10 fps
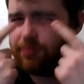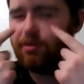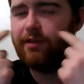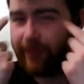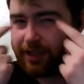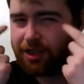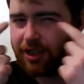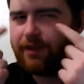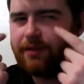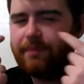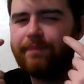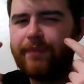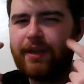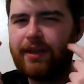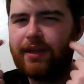reflection of it
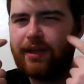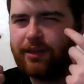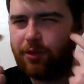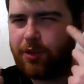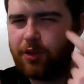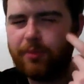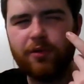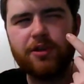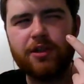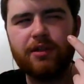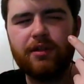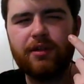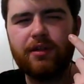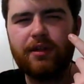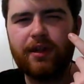in their pupils.
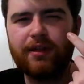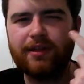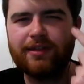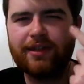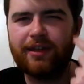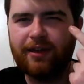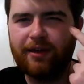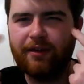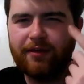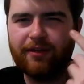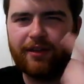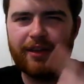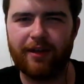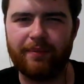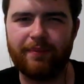It's like a
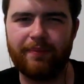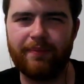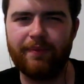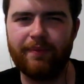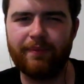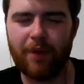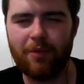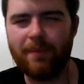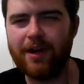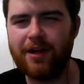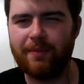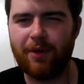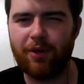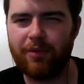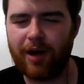mo money
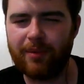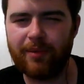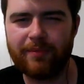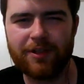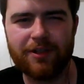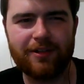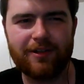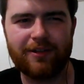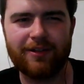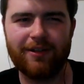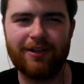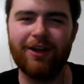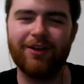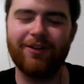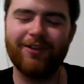mo problems, you
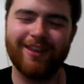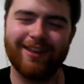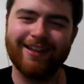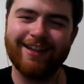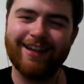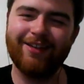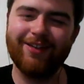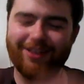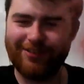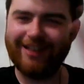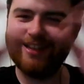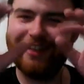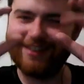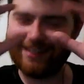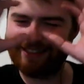know, with the
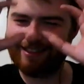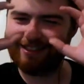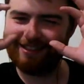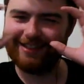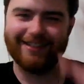ring lights on the